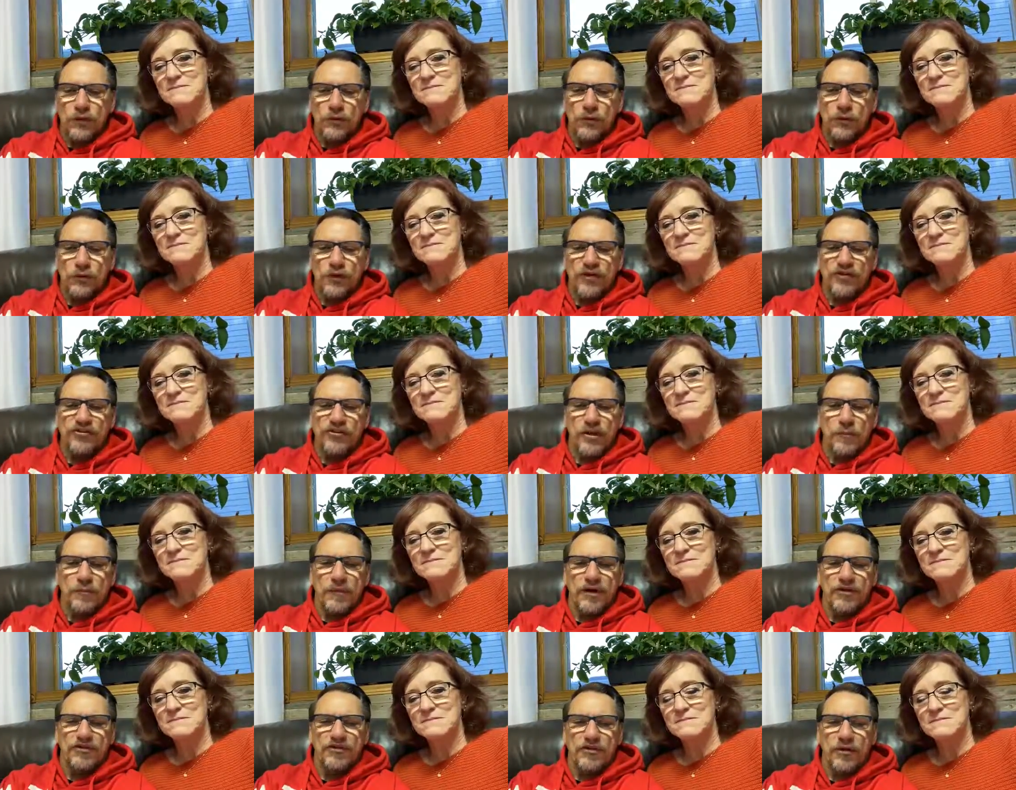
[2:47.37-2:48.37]
Speaker 1: Lord, I
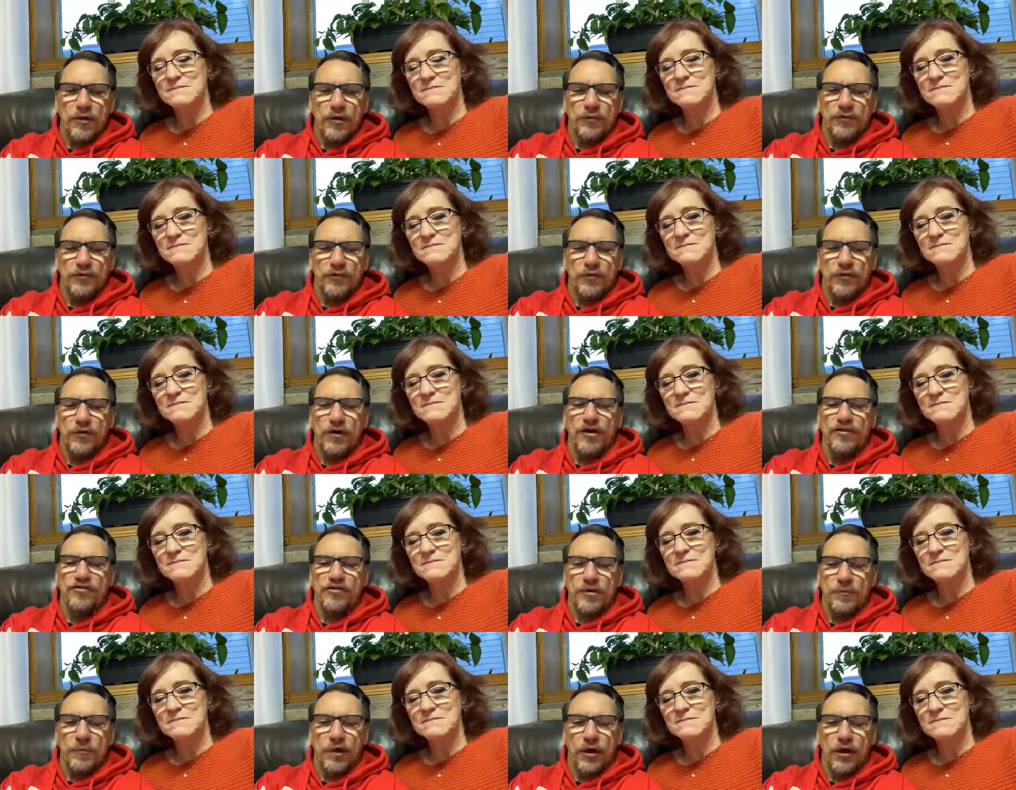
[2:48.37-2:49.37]
set myself or I
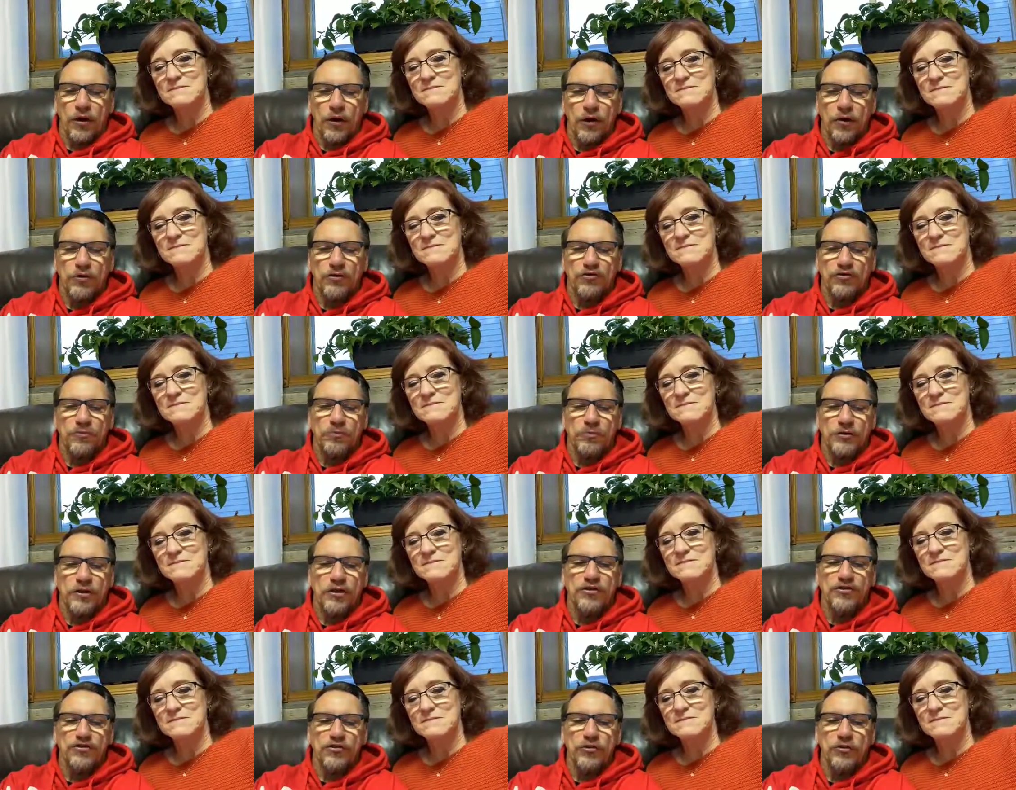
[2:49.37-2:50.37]
set my heart to
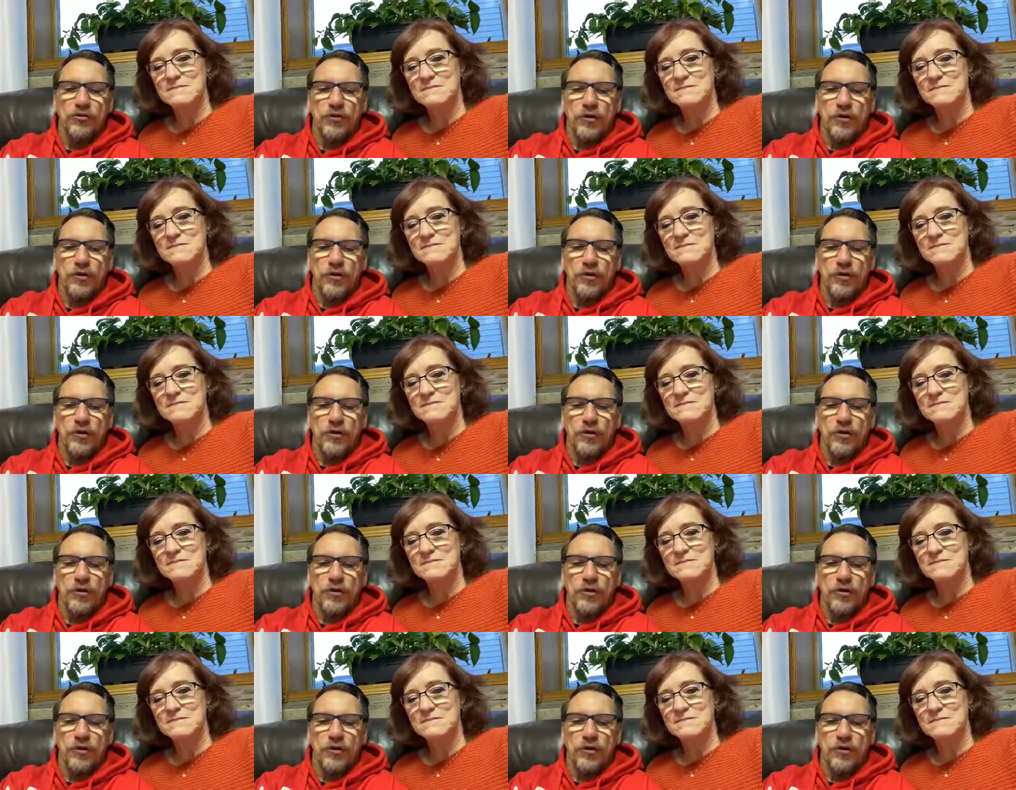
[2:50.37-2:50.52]
please